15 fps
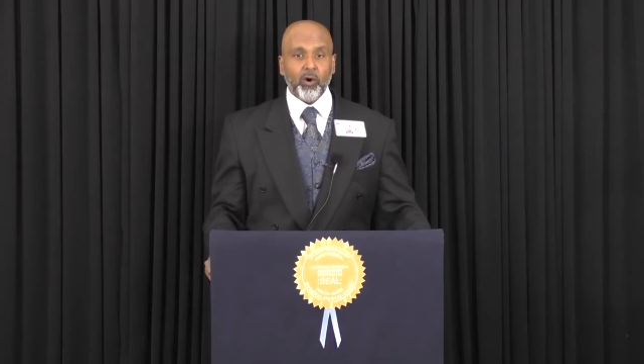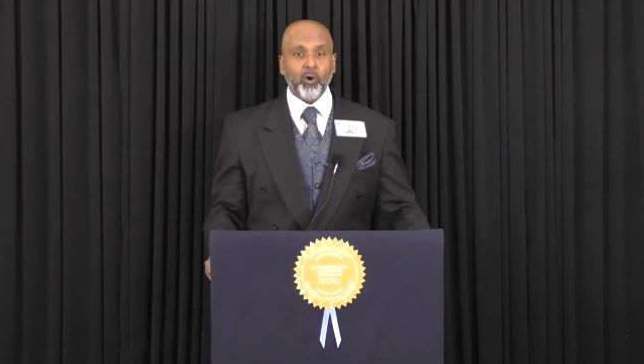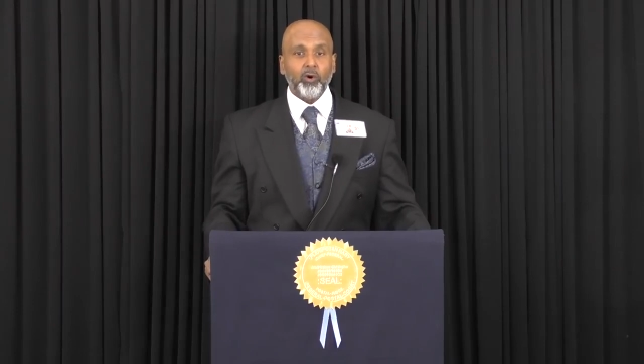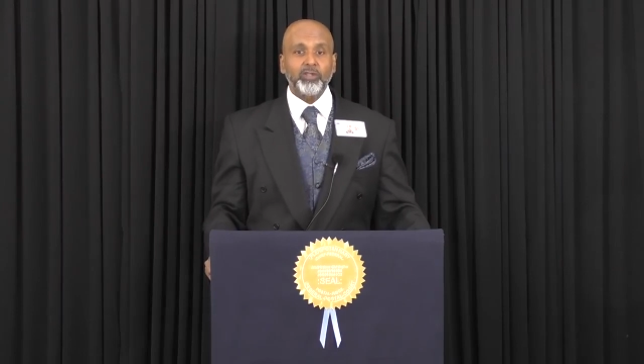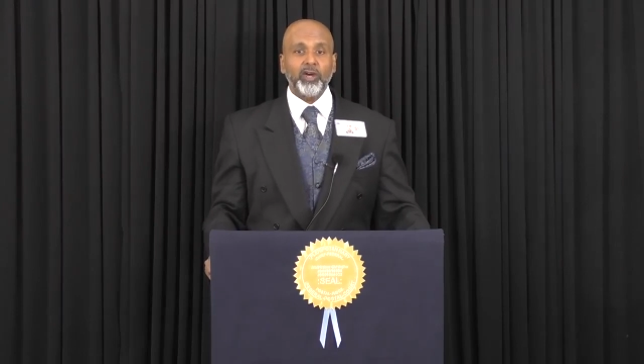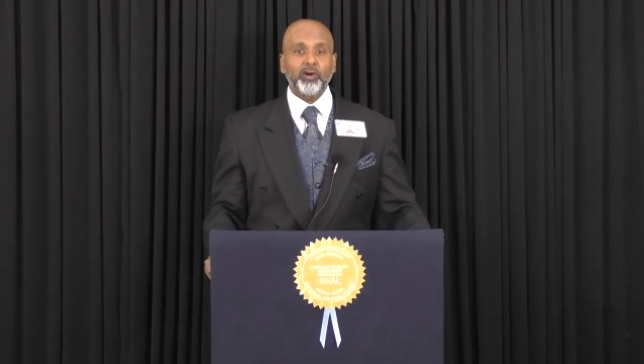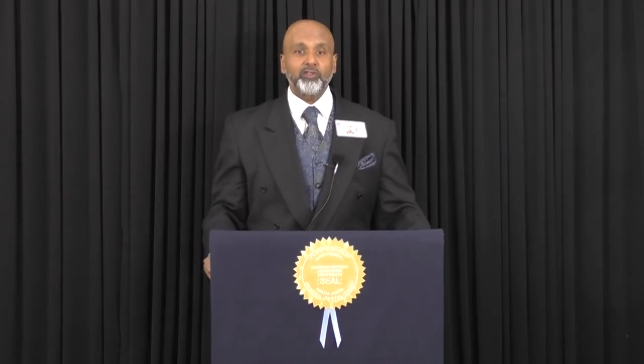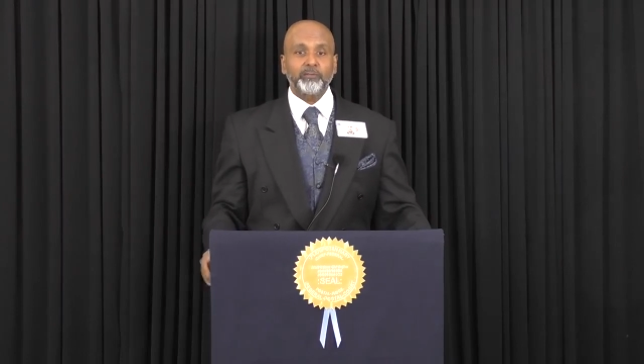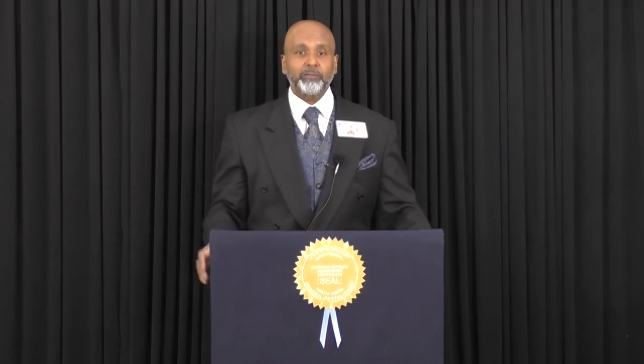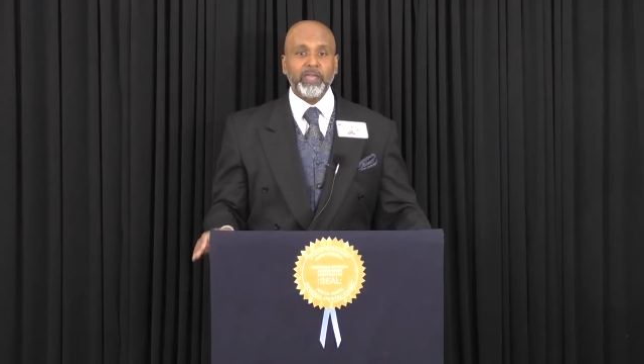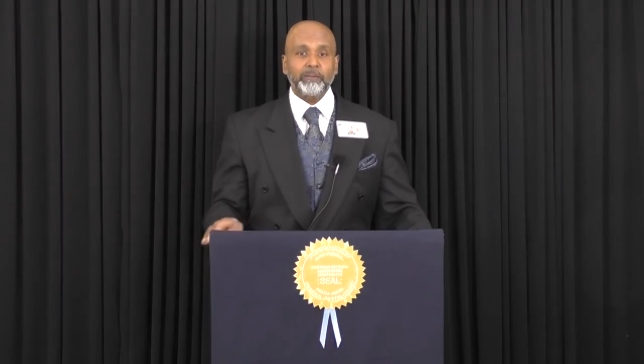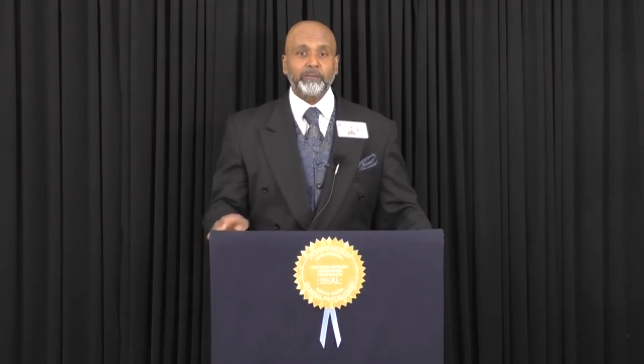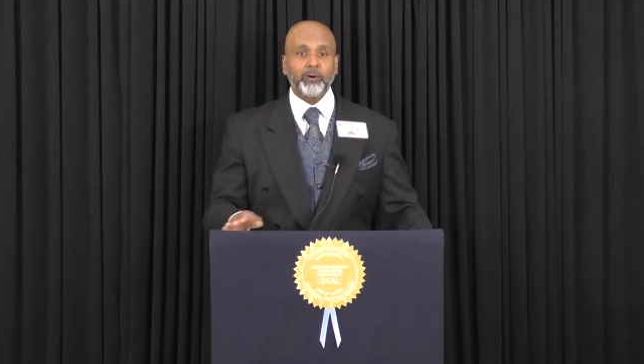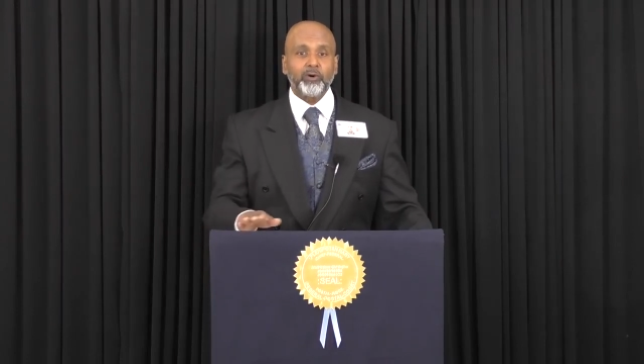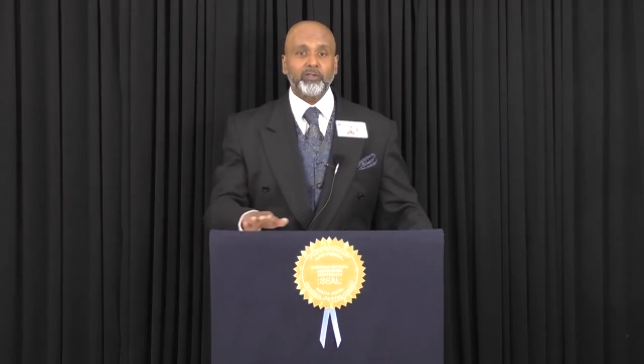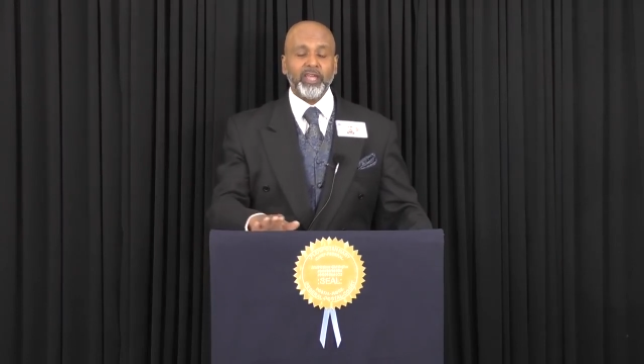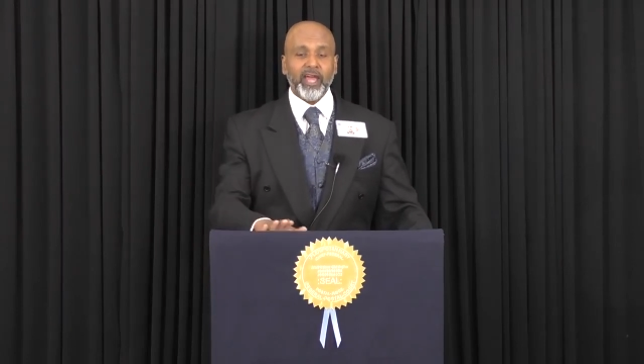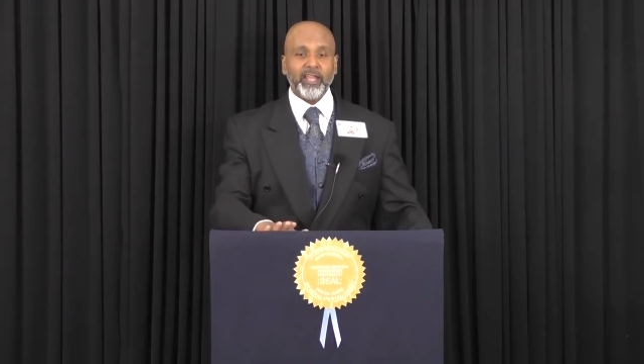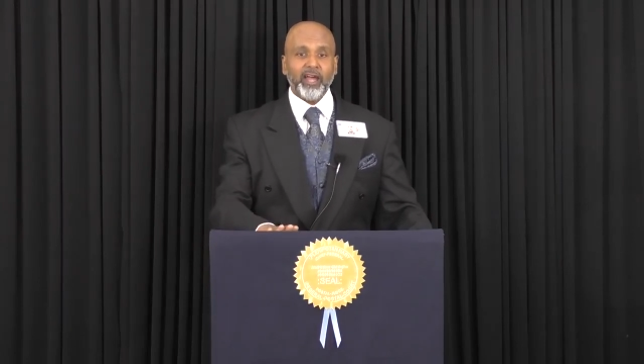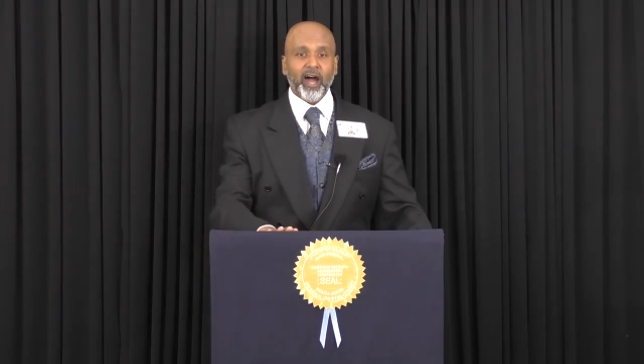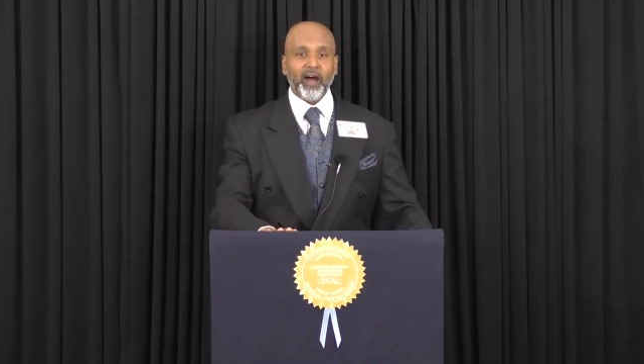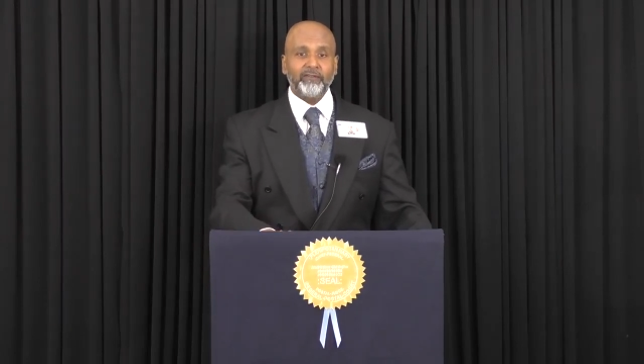all those people
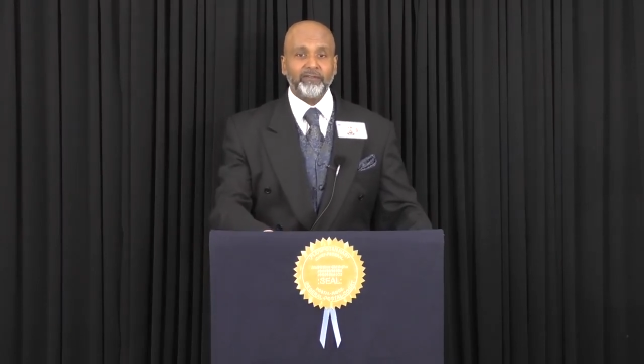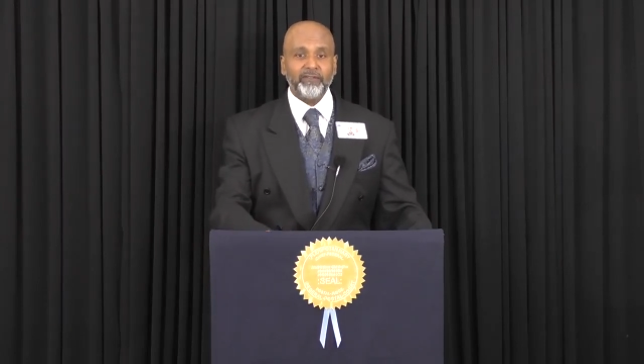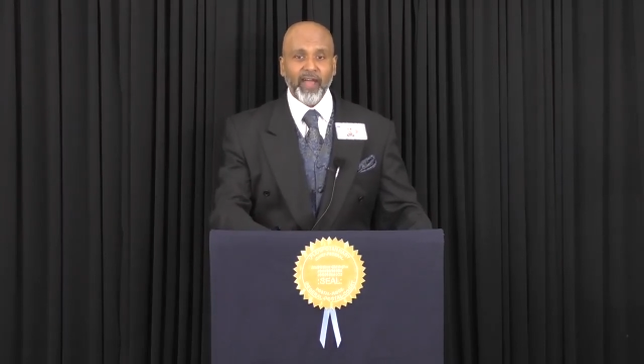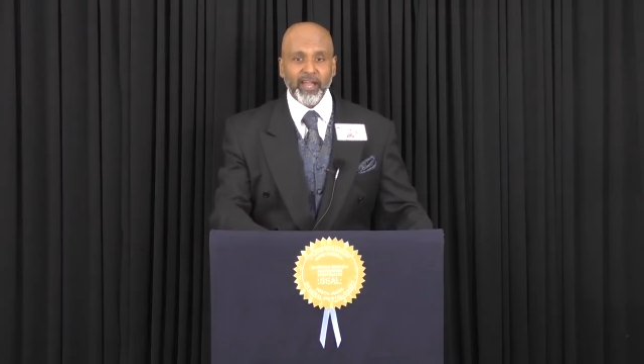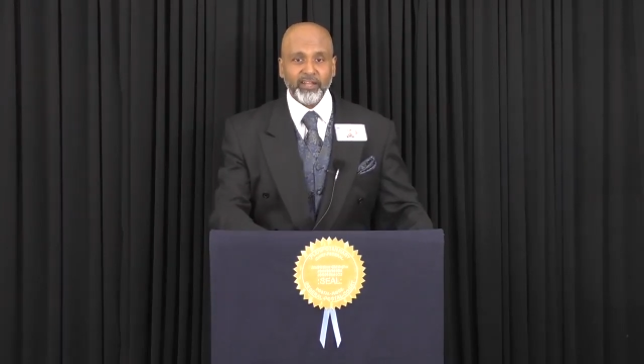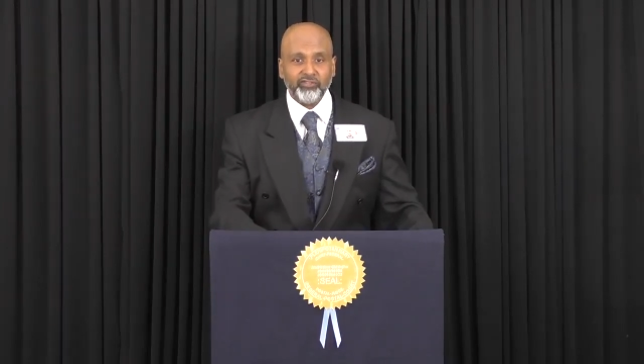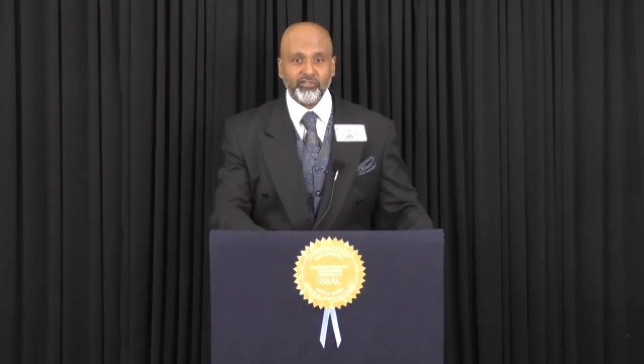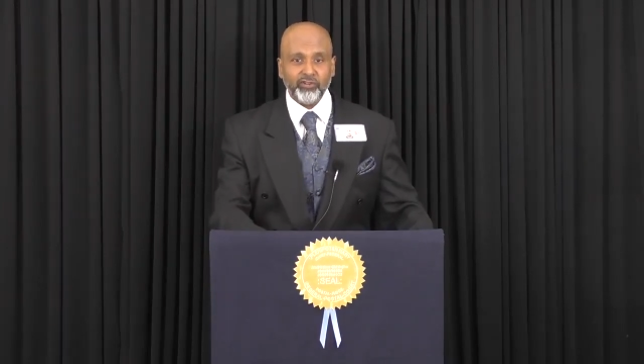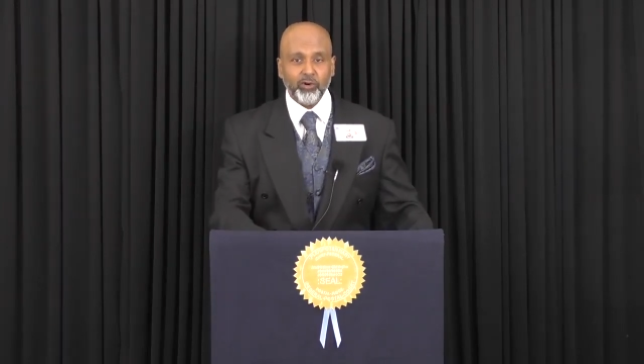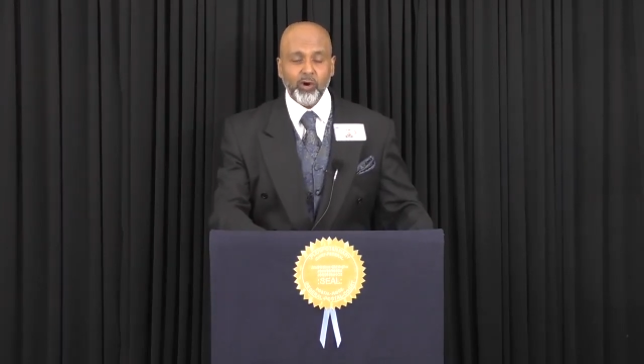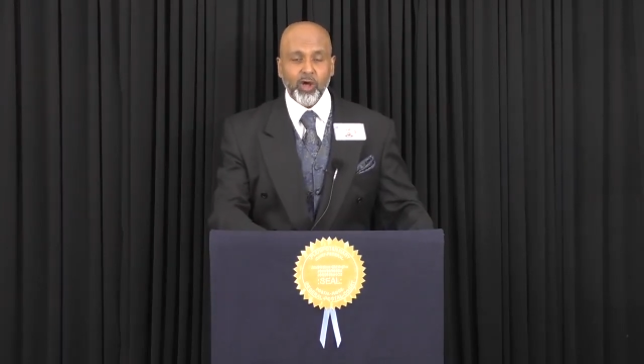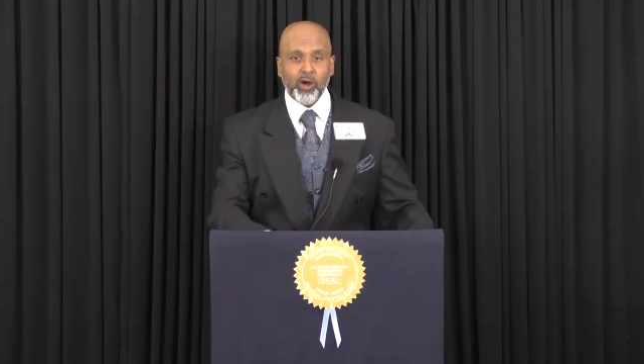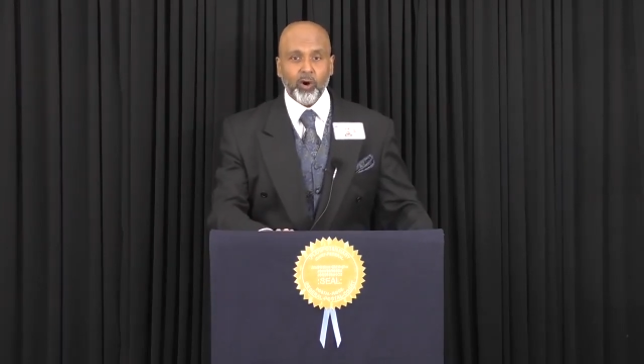that are factual,